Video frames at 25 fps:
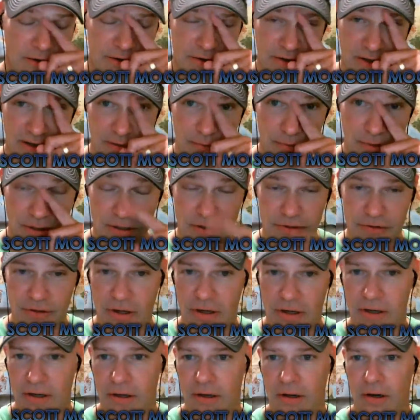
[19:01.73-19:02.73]
and readers
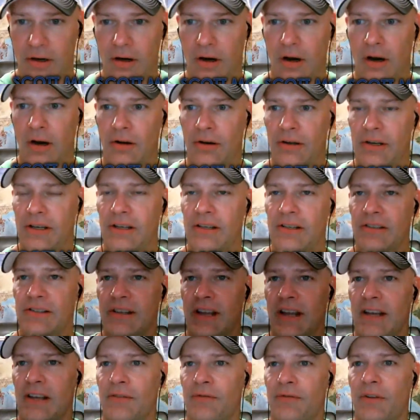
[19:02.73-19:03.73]
on here are into
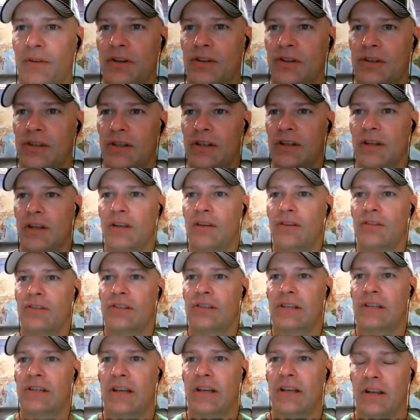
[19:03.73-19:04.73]
science fiction and
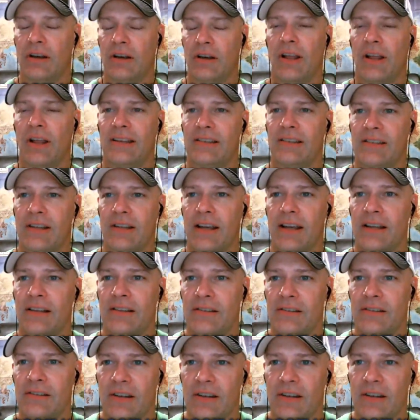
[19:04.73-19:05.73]
understand, like science
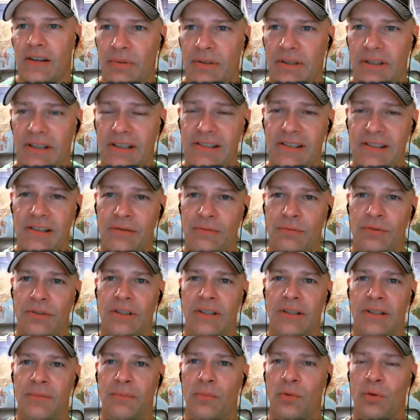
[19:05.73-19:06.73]
and stuff. But this is
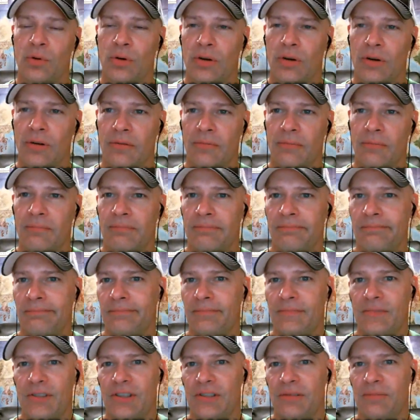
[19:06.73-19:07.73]
really more
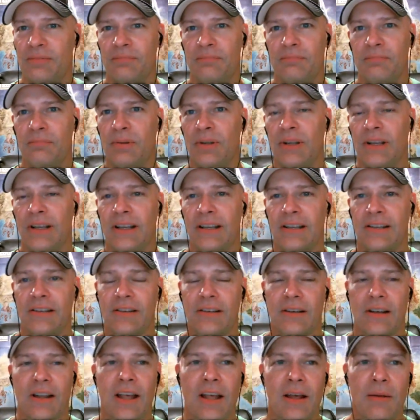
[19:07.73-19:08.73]
just
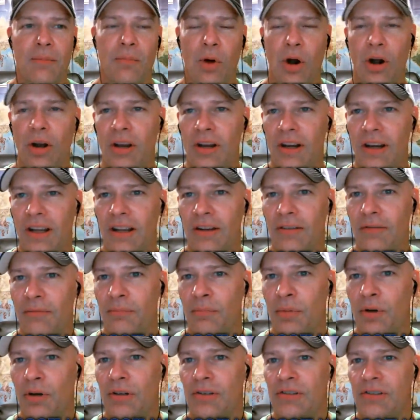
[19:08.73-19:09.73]
plain marketing.
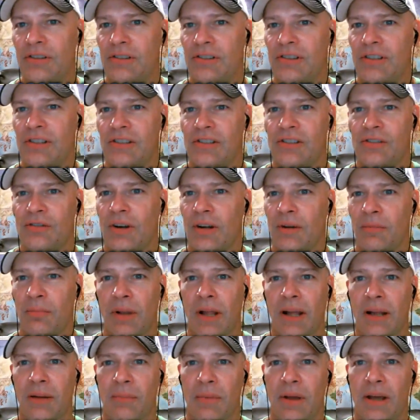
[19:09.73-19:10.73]
Books is just straight
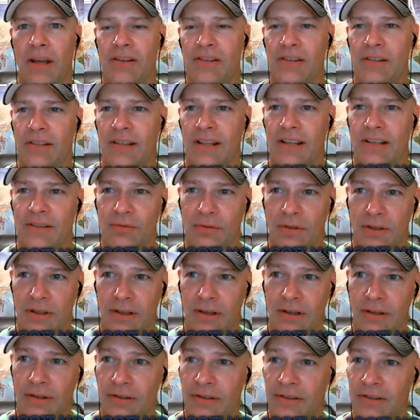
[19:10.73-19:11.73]
black magic. That's really
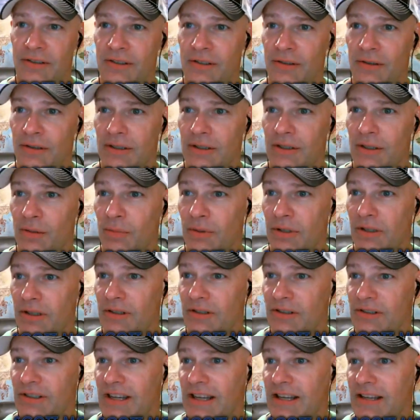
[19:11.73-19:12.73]
all there is to it. Nobody
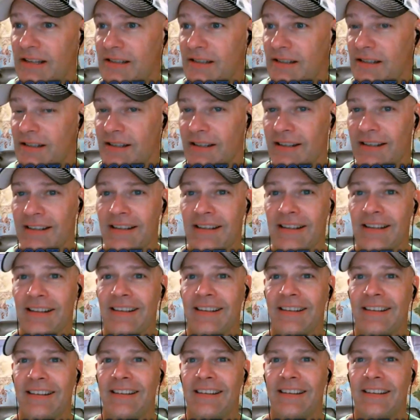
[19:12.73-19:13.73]
understands it.
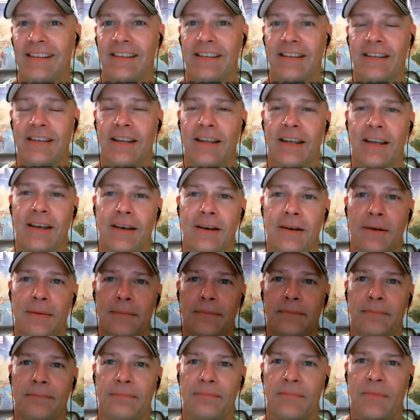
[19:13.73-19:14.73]

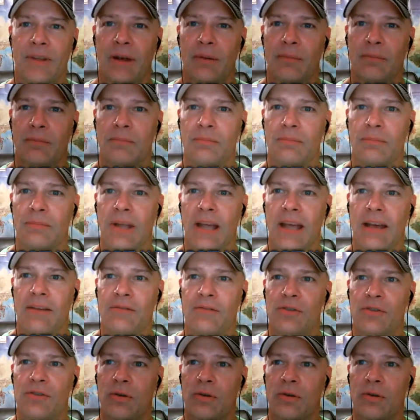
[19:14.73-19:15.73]
I'm half
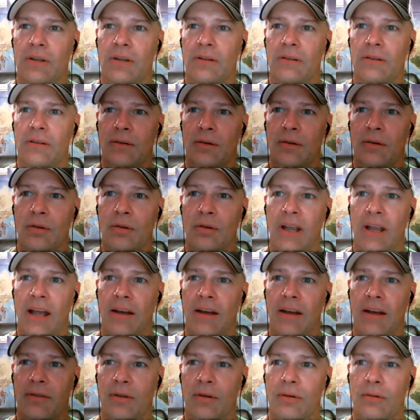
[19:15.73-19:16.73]
joking. Only
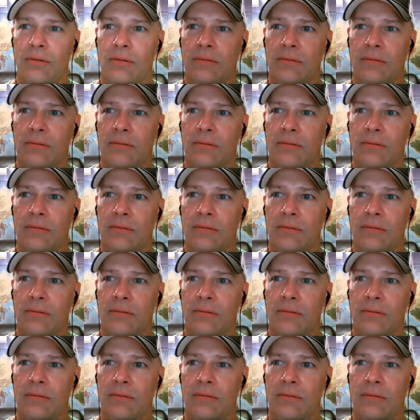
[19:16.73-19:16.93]
half though.